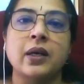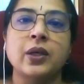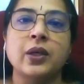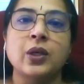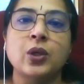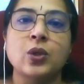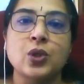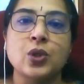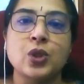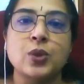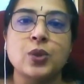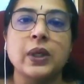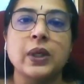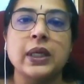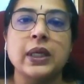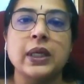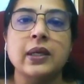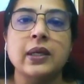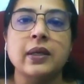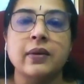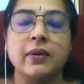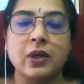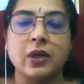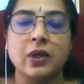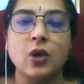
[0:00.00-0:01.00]

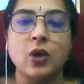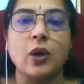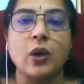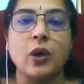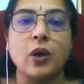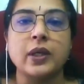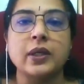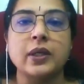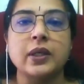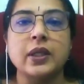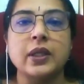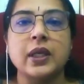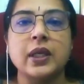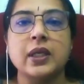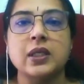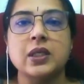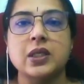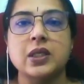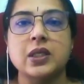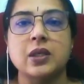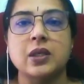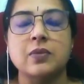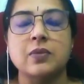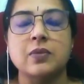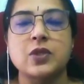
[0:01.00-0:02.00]
usually recorded in
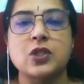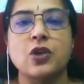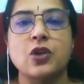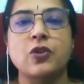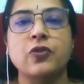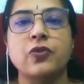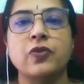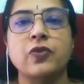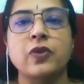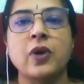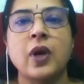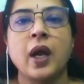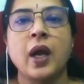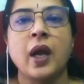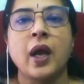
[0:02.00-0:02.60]
terms of